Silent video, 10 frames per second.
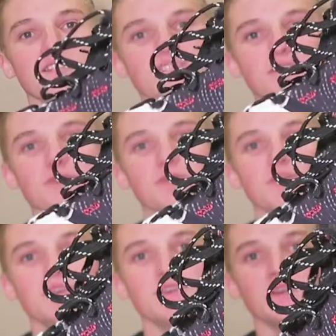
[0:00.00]
2
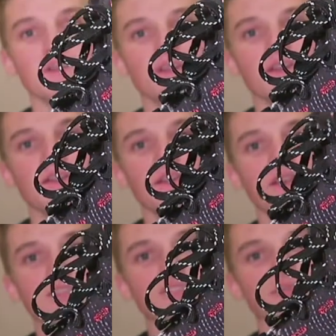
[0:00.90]

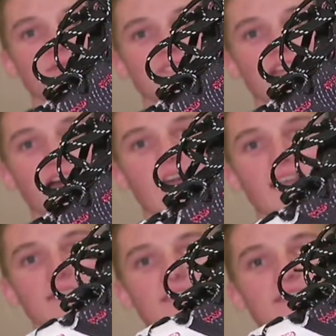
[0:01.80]
suit and
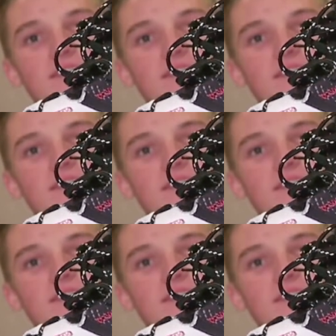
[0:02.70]
ties.